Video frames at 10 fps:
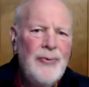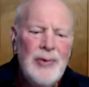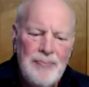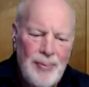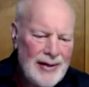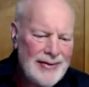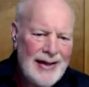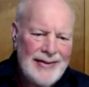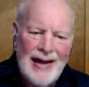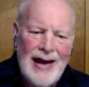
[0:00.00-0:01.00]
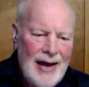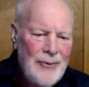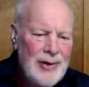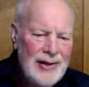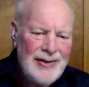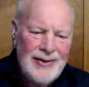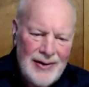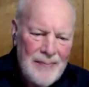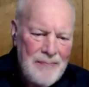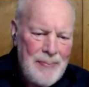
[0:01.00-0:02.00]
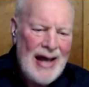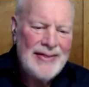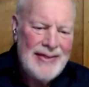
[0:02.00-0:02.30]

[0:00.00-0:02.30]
we break that down? How do we combat